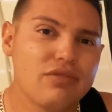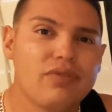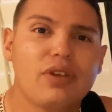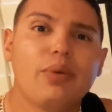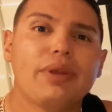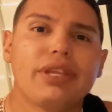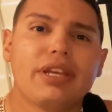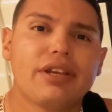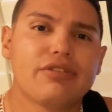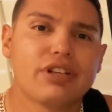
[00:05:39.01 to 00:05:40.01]
to feel with
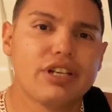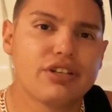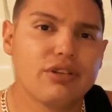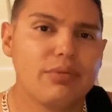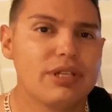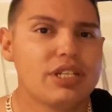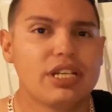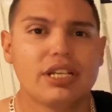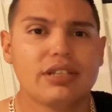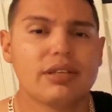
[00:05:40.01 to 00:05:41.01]
the traditional machines.